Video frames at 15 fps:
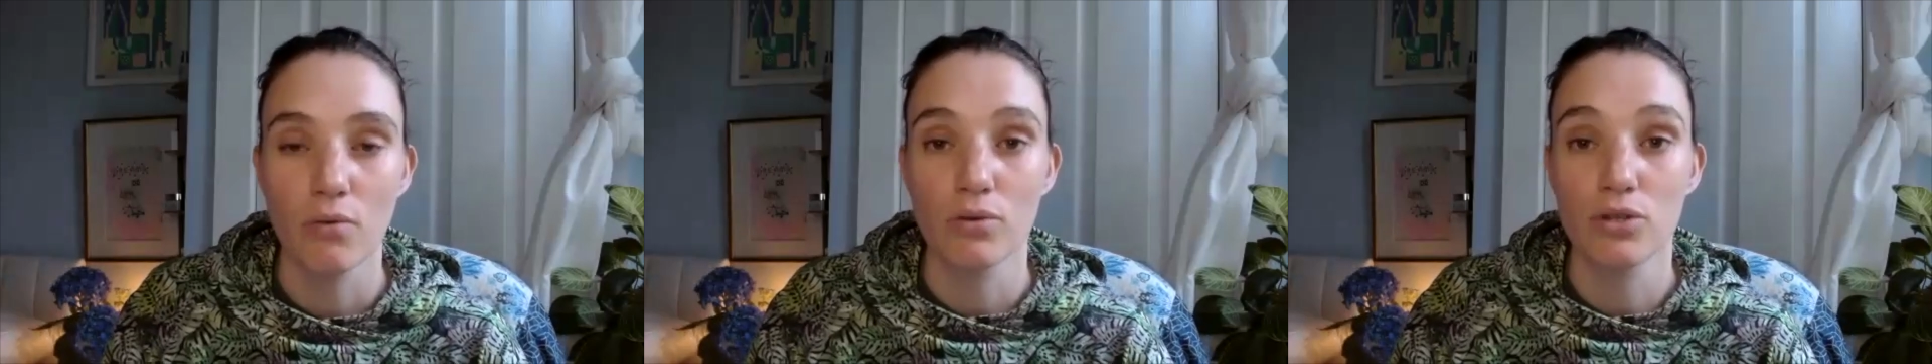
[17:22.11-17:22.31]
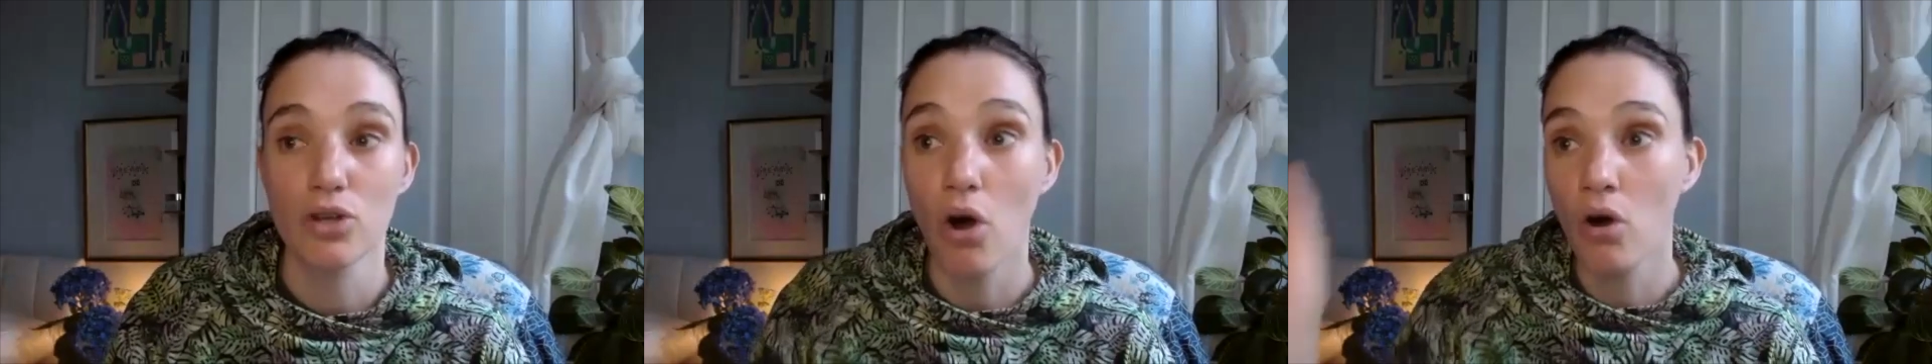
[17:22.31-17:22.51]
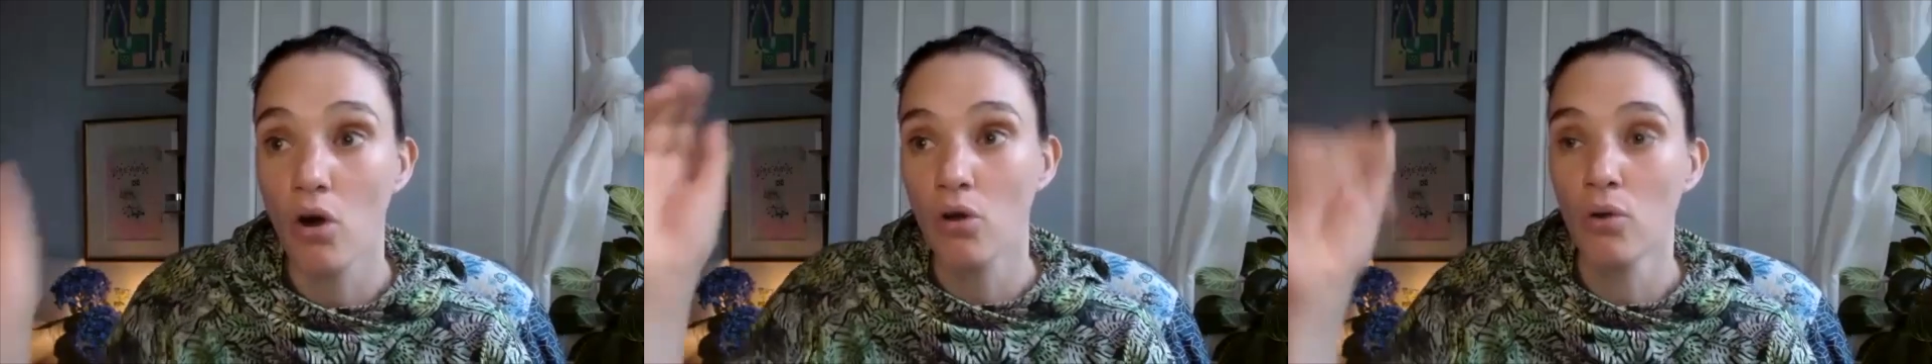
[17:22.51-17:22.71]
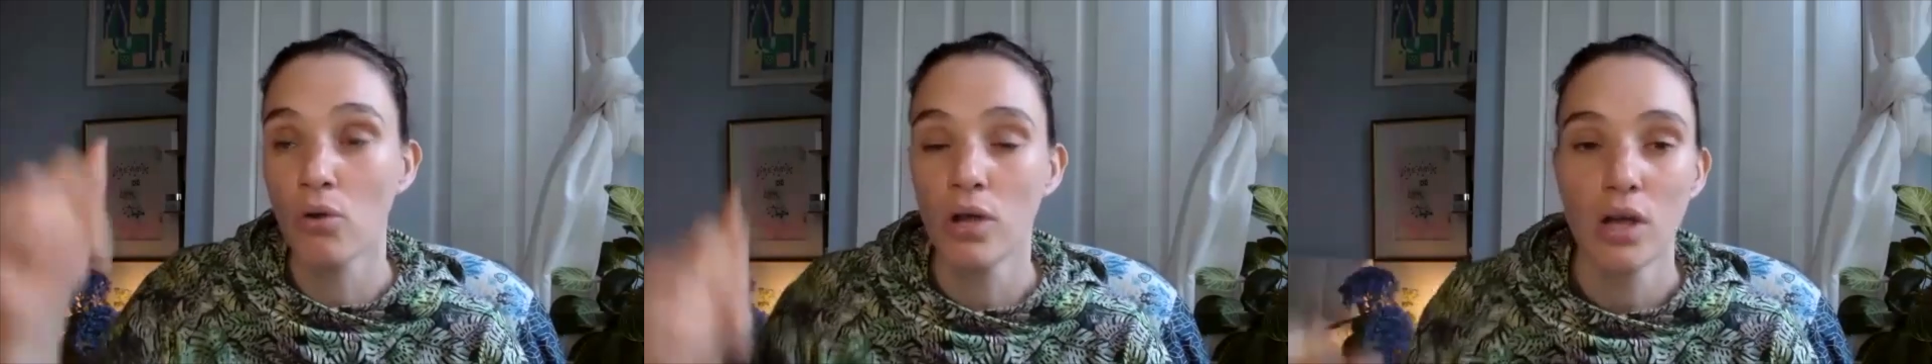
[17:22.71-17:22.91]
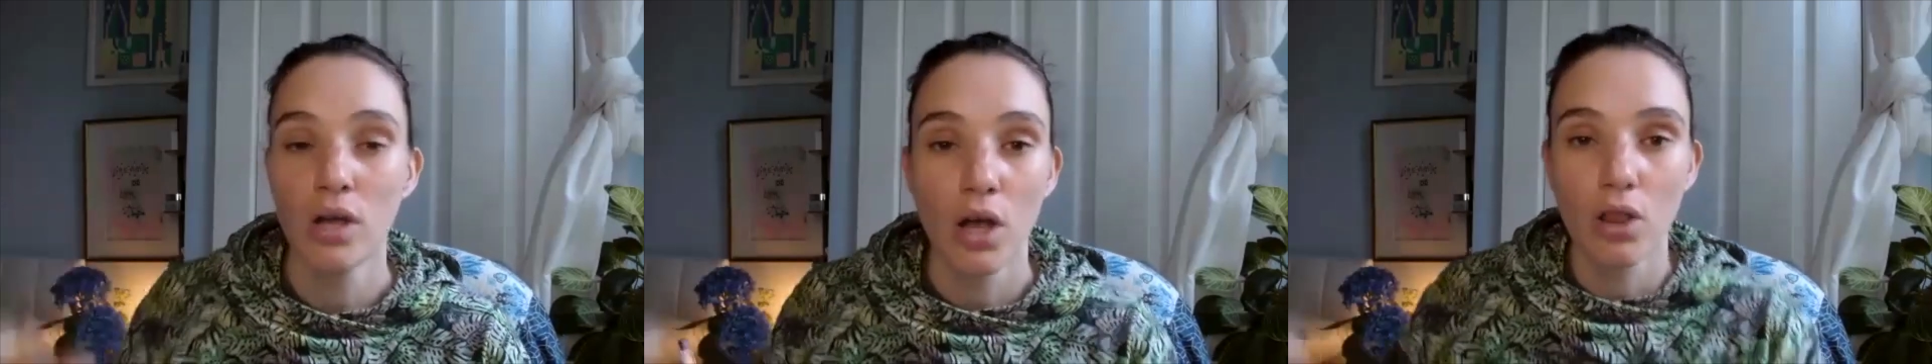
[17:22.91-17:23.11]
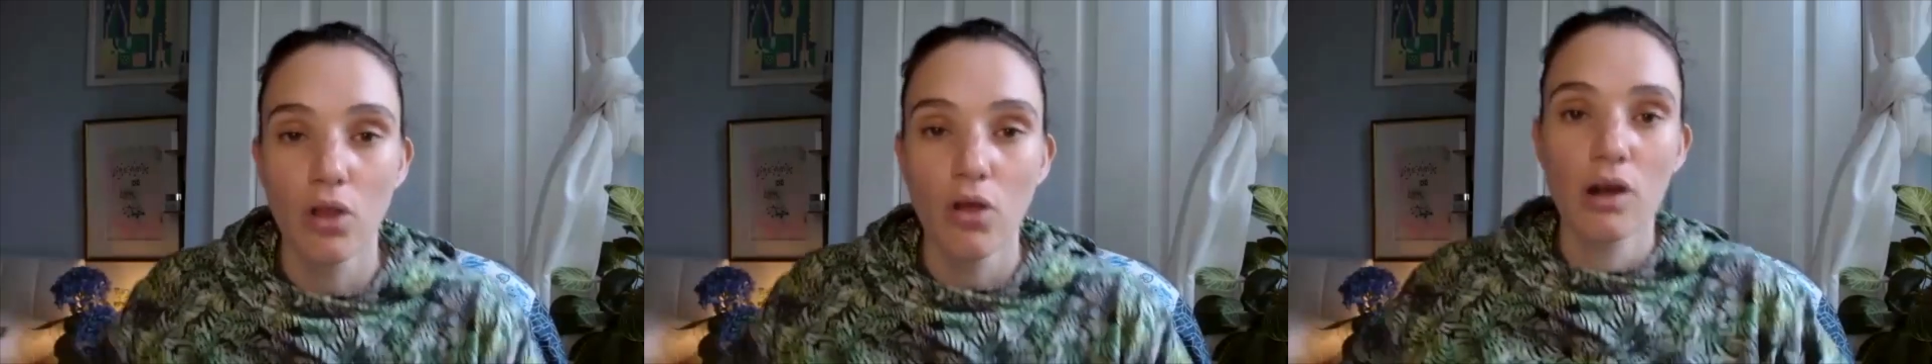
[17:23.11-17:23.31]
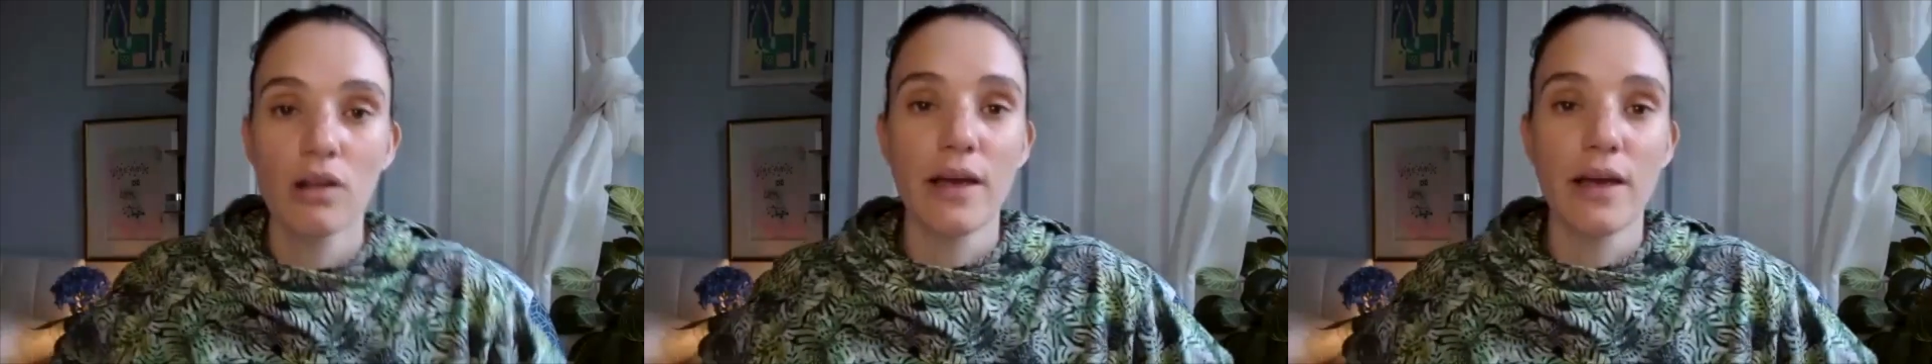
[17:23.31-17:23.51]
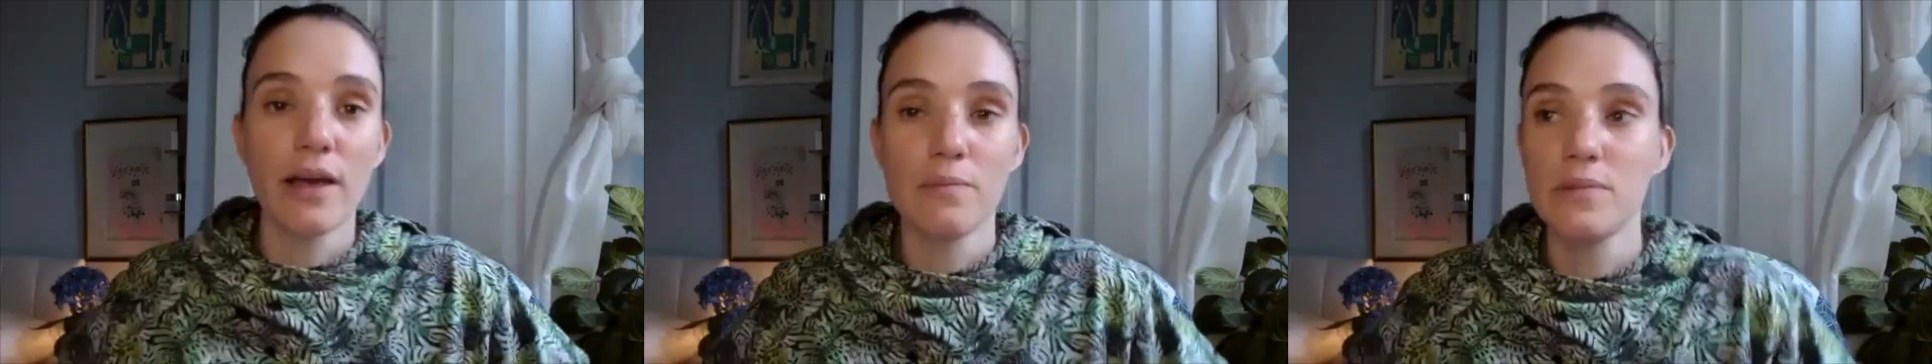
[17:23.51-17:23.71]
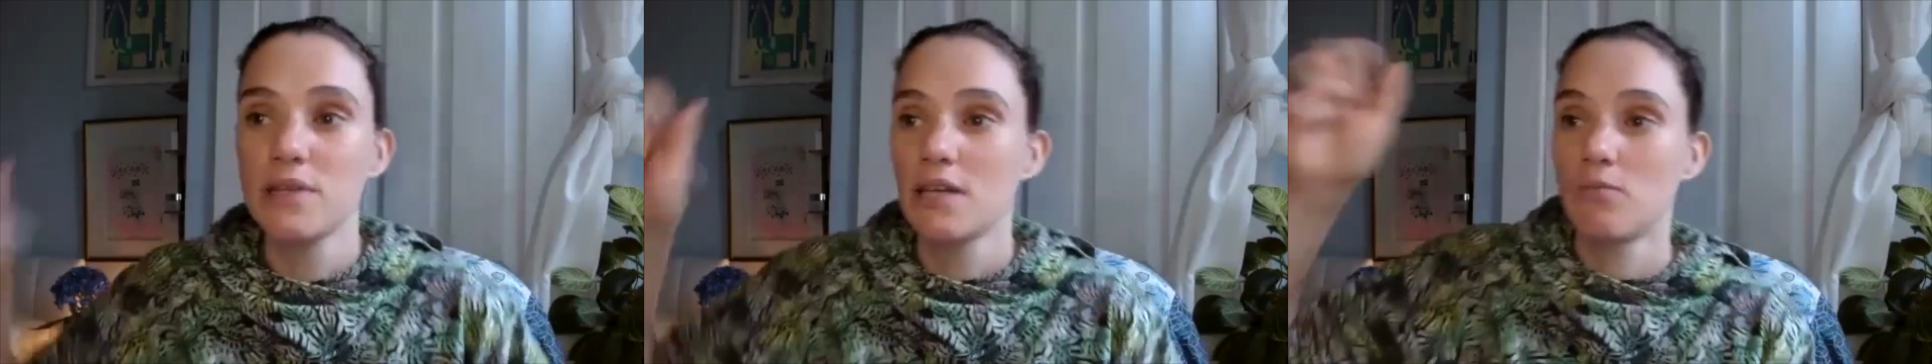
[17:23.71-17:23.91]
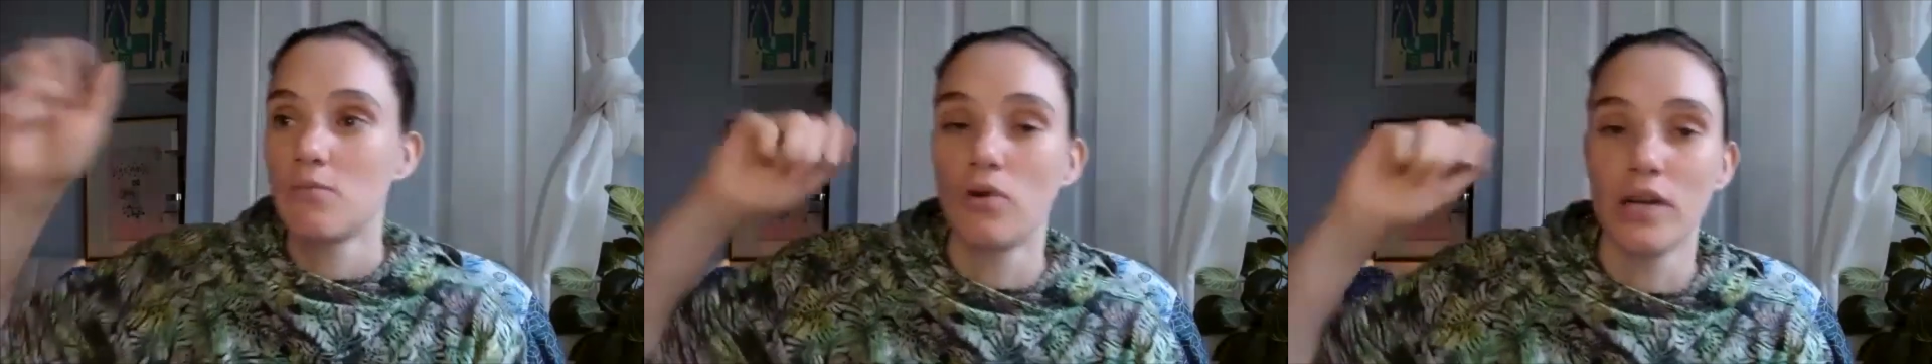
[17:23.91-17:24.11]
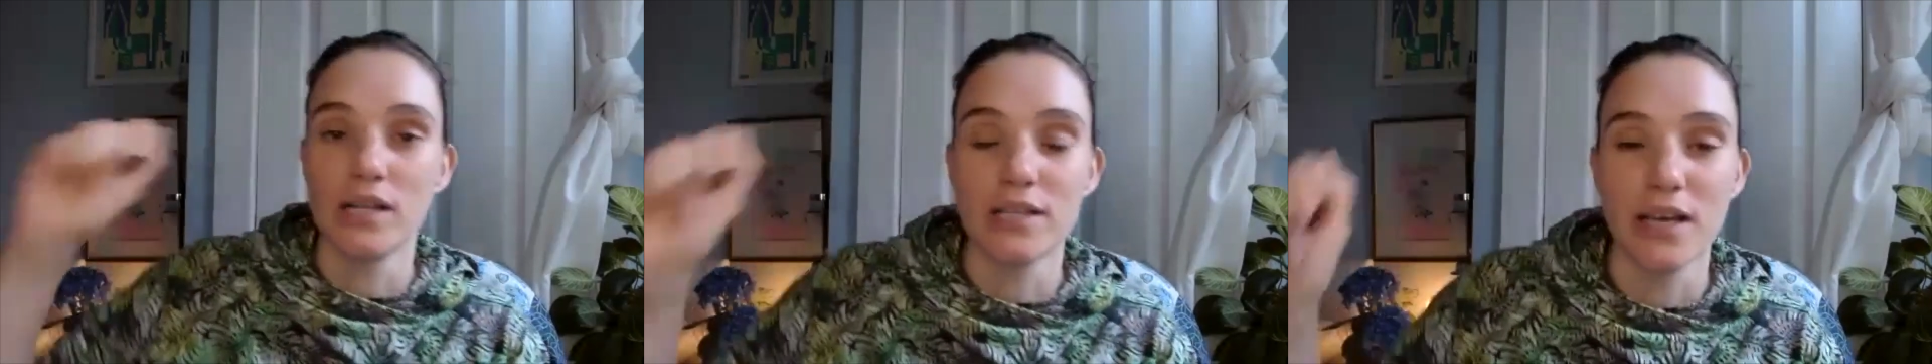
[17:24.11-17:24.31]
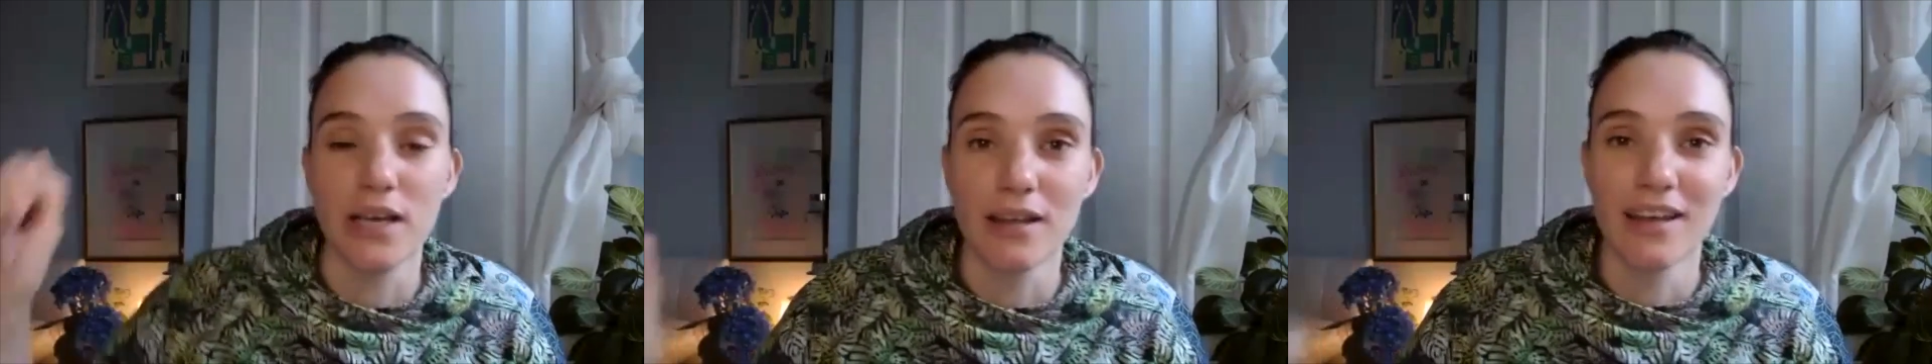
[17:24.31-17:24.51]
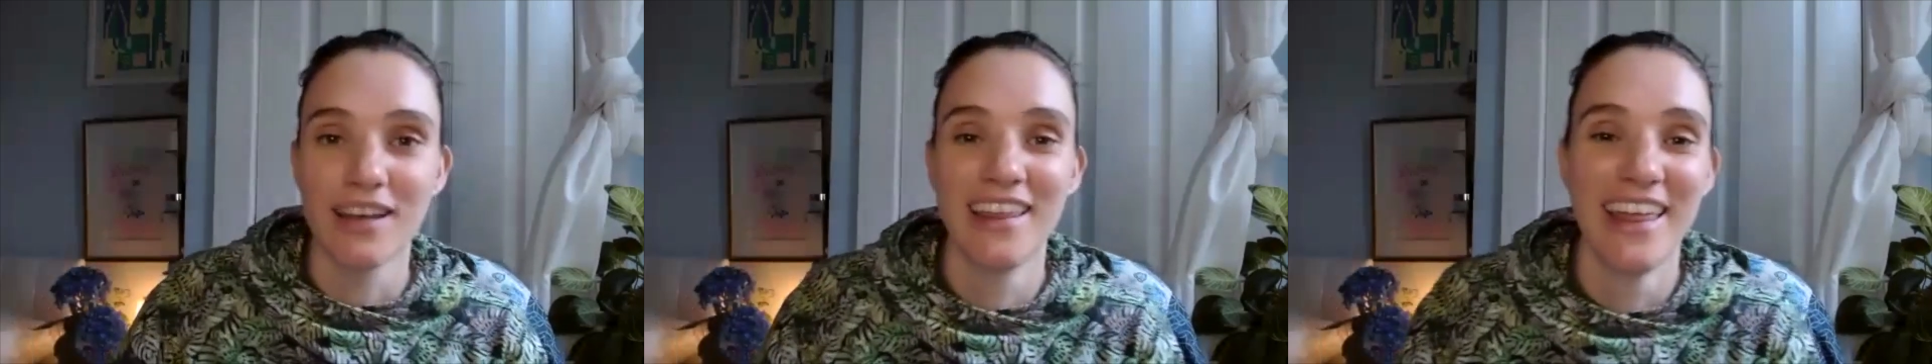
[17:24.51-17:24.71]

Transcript: tall, long limbs, ponytail.